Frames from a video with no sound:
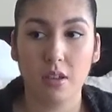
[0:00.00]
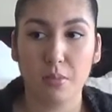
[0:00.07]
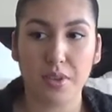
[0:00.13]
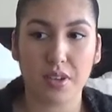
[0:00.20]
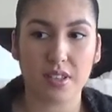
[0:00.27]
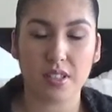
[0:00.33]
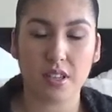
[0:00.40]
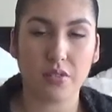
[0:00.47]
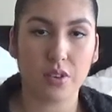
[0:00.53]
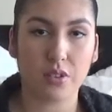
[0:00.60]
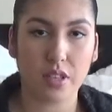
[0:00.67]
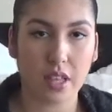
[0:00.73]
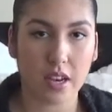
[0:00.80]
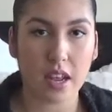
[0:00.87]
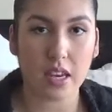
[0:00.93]
because I felt
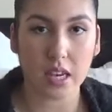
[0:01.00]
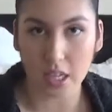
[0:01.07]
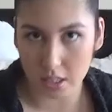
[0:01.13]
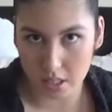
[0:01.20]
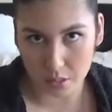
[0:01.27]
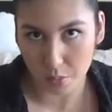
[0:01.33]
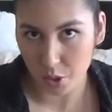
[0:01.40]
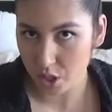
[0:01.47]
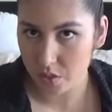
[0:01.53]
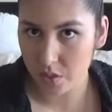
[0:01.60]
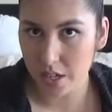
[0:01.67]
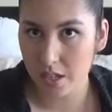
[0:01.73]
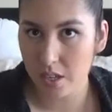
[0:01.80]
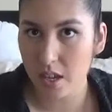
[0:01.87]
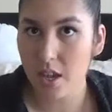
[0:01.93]
that I needed to
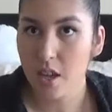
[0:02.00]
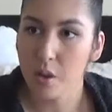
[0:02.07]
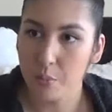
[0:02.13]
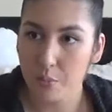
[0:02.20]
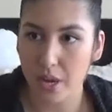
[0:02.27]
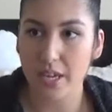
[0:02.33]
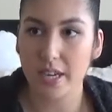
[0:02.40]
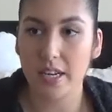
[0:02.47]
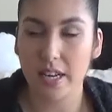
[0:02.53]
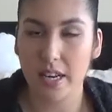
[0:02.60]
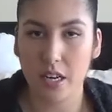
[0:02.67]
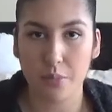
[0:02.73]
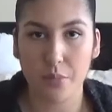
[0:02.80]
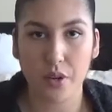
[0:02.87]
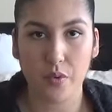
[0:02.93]
breastfeed, but it
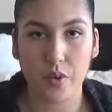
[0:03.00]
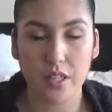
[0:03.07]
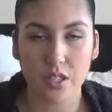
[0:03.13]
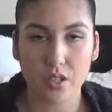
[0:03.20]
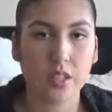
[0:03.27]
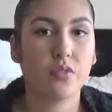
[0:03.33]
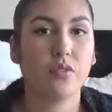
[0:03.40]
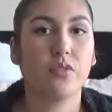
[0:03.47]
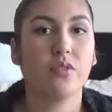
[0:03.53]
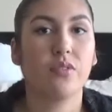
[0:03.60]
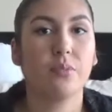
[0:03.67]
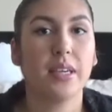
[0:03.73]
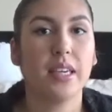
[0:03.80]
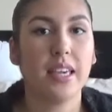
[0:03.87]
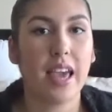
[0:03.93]
ended up being really stressful for
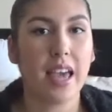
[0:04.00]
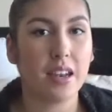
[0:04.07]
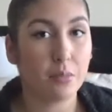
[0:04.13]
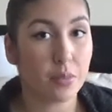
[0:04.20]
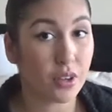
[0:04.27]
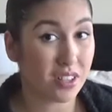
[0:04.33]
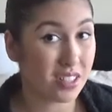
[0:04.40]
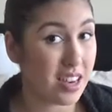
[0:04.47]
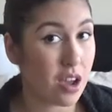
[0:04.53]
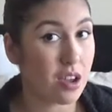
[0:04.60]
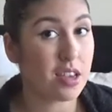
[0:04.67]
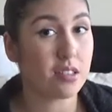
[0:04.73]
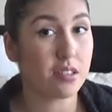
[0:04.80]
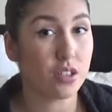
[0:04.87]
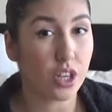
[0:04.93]
me. And because now
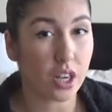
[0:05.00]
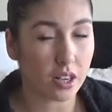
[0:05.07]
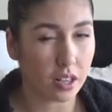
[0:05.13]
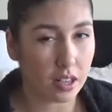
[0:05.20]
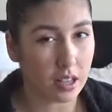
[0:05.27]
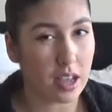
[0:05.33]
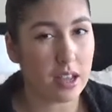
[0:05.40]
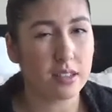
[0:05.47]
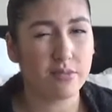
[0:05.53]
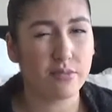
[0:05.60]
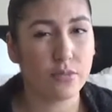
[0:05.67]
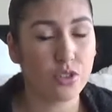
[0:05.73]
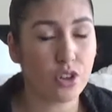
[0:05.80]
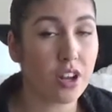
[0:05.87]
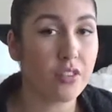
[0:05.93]
he's a chucker, I'm
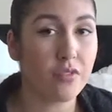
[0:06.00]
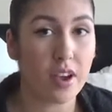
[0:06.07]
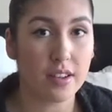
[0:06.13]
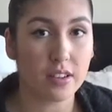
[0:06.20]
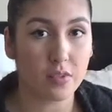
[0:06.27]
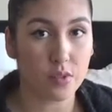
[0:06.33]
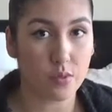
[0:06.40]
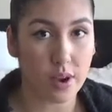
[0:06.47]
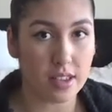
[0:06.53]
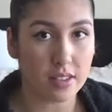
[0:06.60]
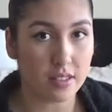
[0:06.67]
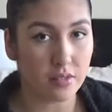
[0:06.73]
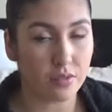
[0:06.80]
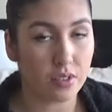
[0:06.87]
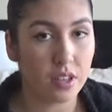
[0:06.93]
trying to find different
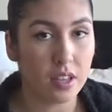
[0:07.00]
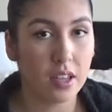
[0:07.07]
ways of